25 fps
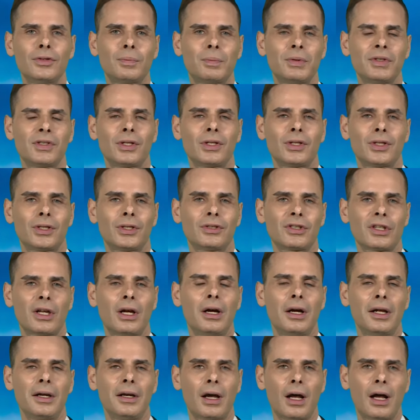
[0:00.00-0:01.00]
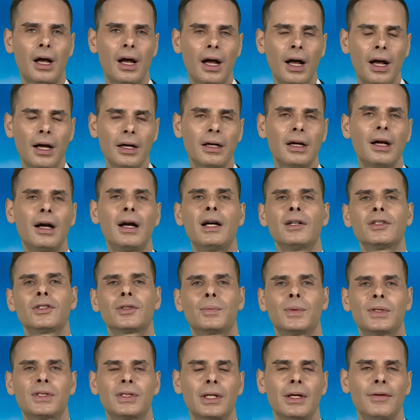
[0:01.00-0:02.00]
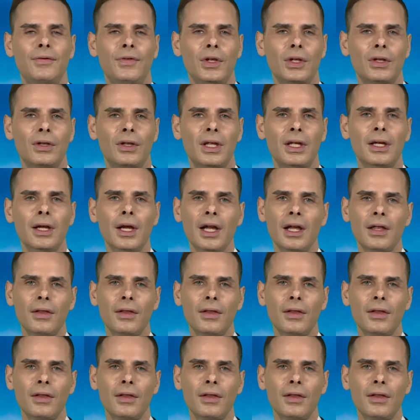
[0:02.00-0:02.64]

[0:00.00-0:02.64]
positions on Hong Kong specifically?